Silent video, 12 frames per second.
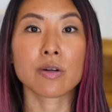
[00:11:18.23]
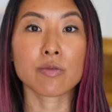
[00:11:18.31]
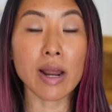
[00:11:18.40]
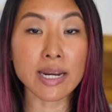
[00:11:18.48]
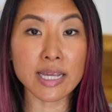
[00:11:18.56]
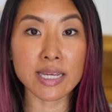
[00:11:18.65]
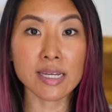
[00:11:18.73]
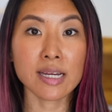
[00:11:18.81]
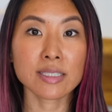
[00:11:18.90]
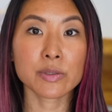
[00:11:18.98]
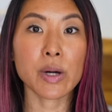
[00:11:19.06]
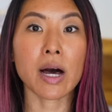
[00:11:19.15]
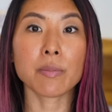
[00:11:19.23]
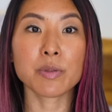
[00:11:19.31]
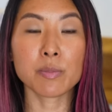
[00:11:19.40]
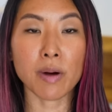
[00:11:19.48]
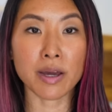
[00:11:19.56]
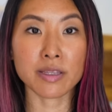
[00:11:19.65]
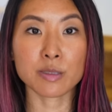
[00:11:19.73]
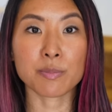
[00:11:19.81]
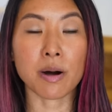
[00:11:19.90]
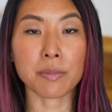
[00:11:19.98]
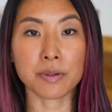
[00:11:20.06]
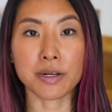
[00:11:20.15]
ready to help you buy this
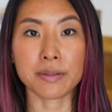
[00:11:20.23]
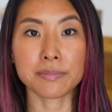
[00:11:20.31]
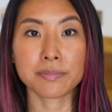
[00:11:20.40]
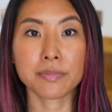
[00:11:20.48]
property.